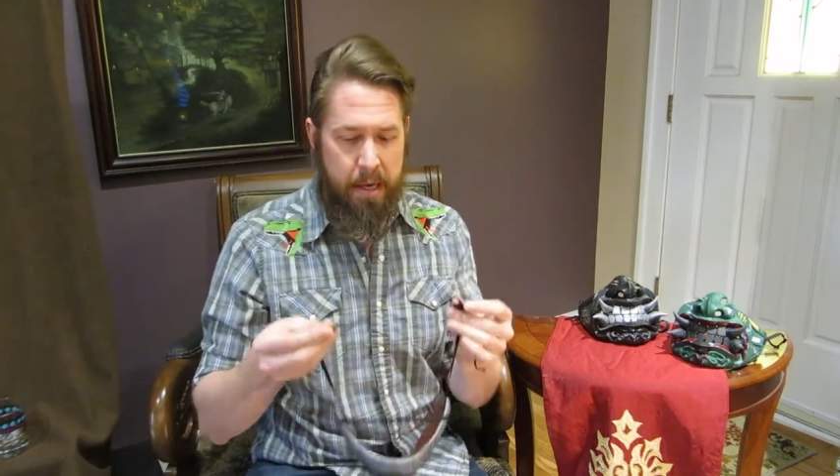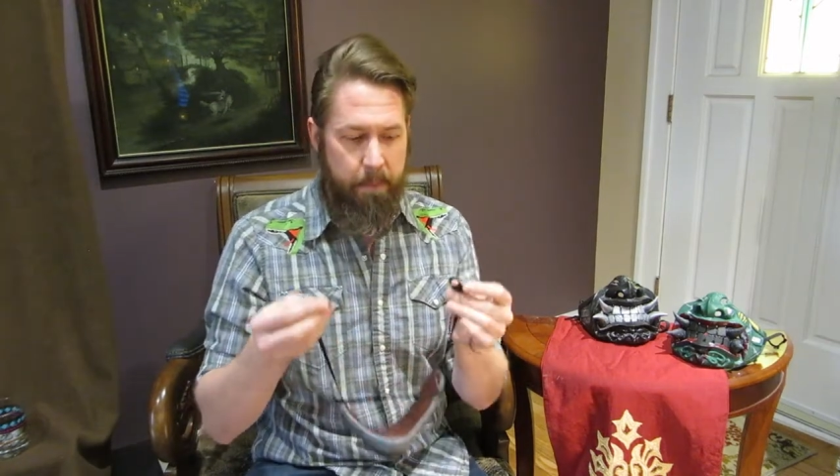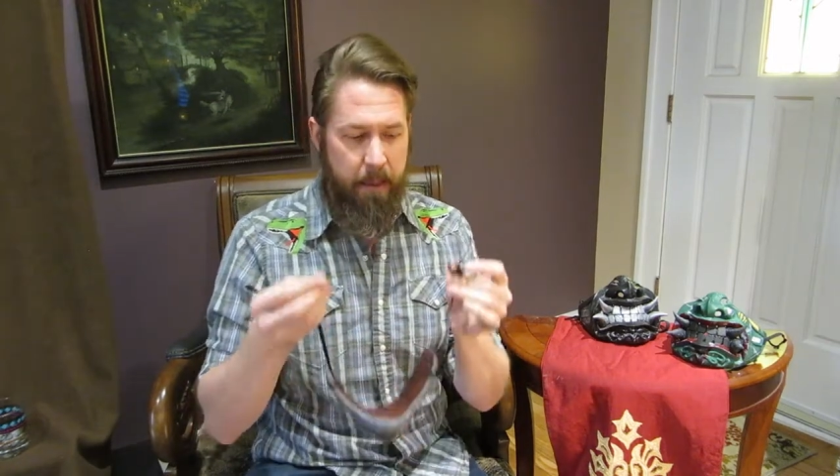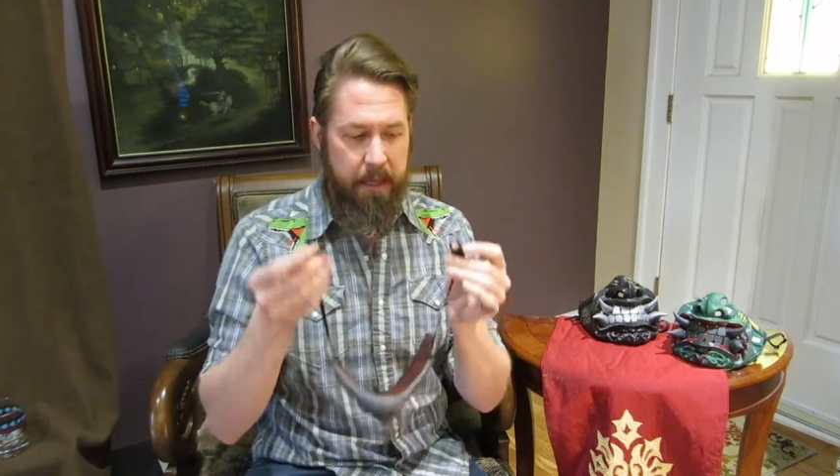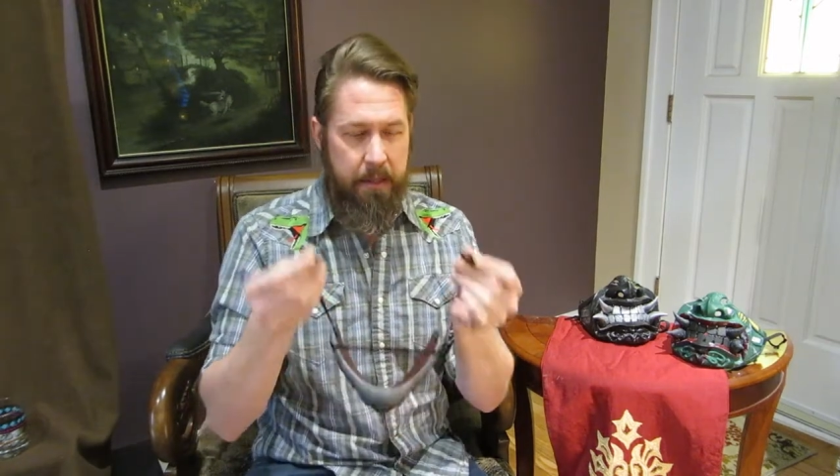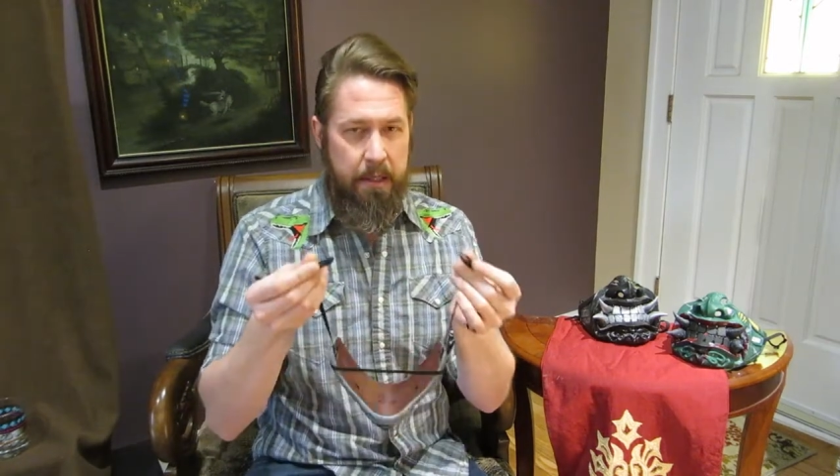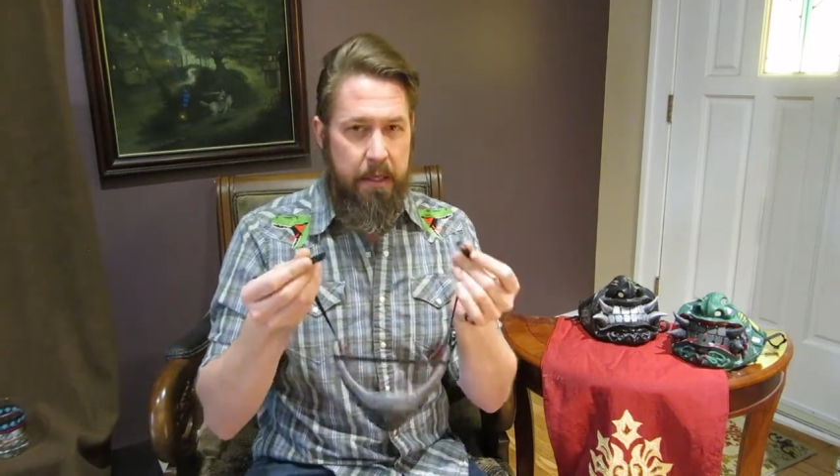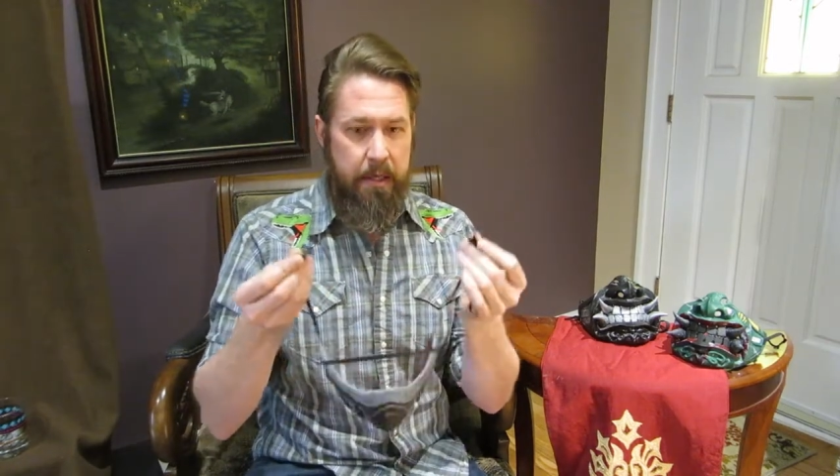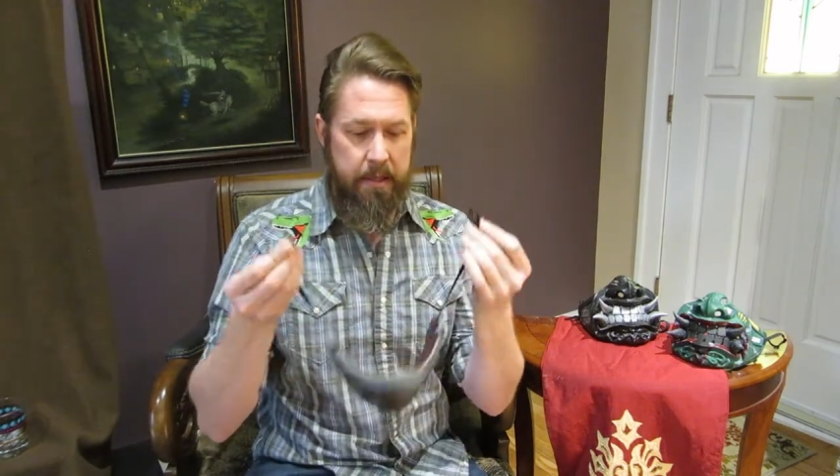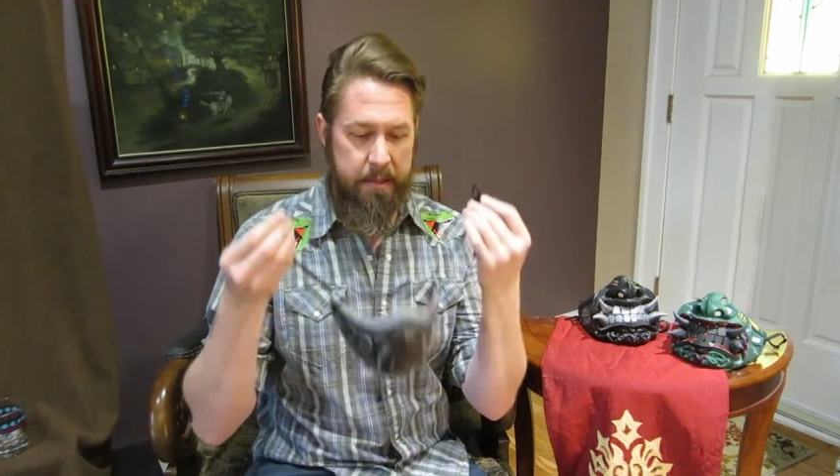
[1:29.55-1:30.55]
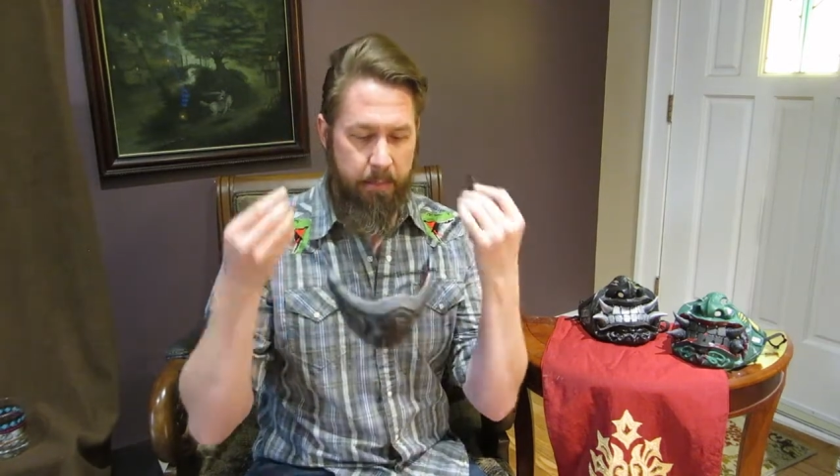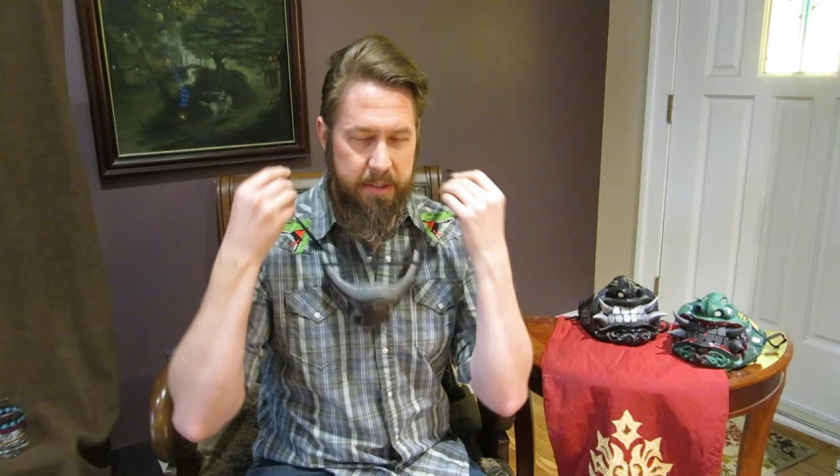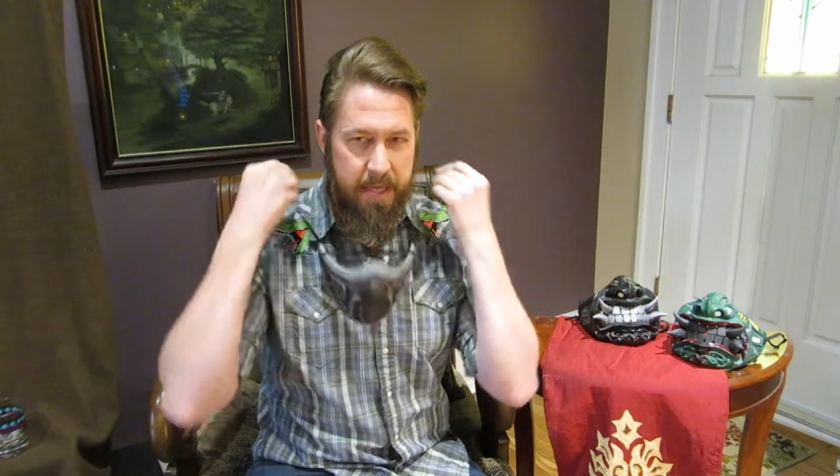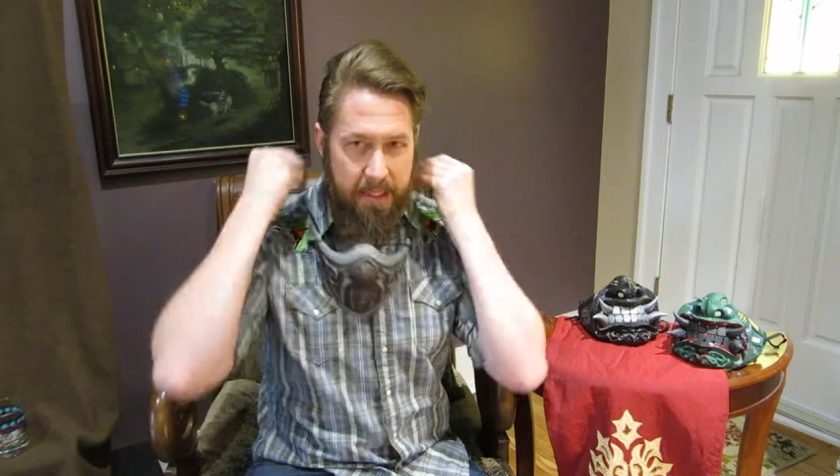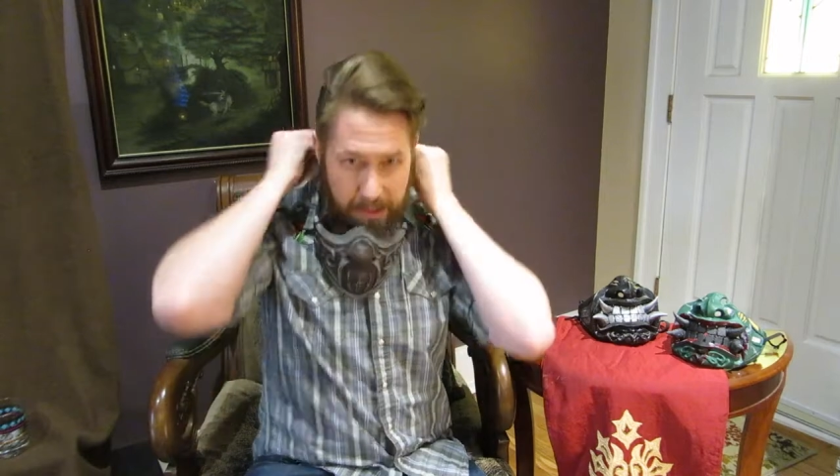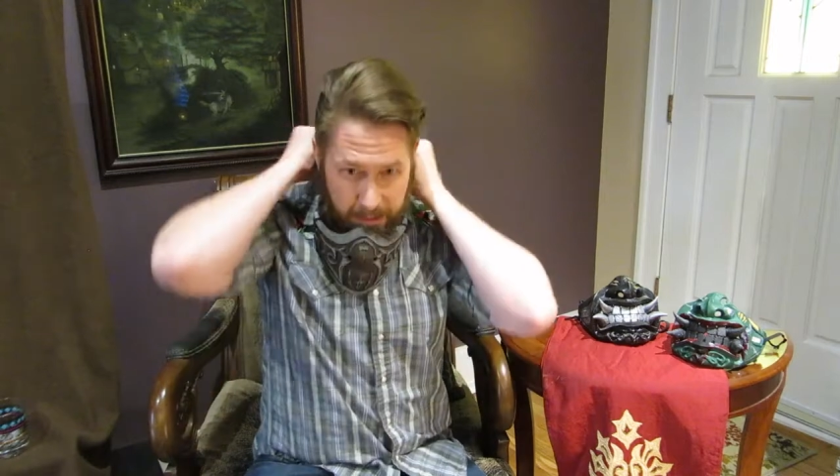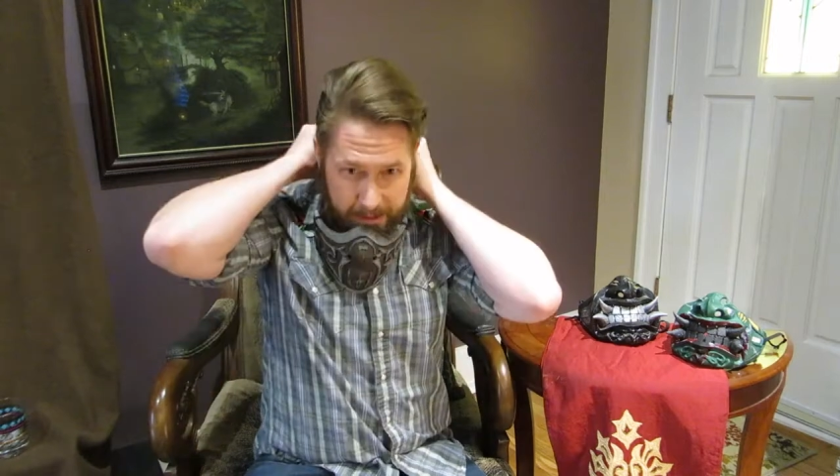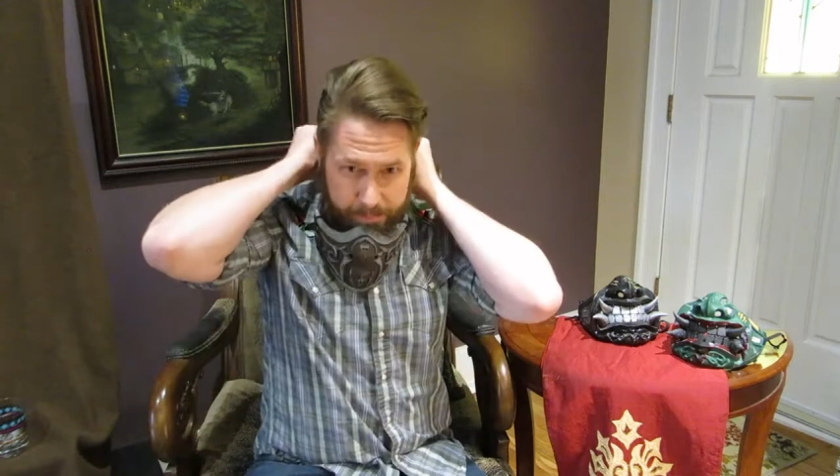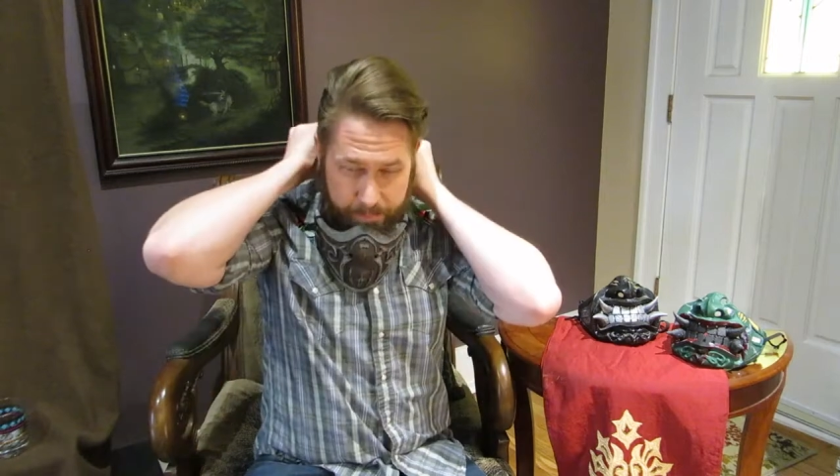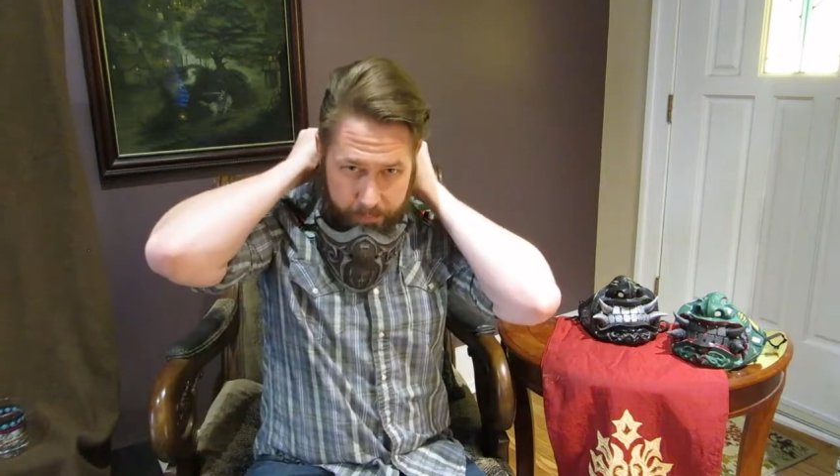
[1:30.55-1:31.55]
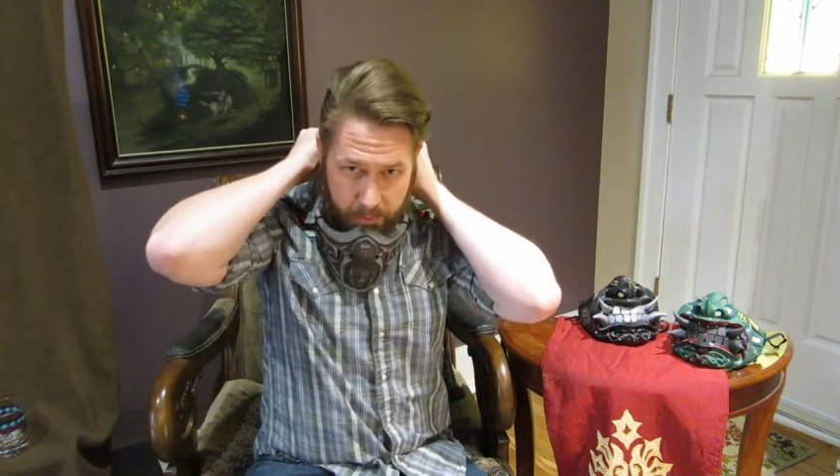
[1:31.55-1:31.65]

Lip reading: but simply take the clip,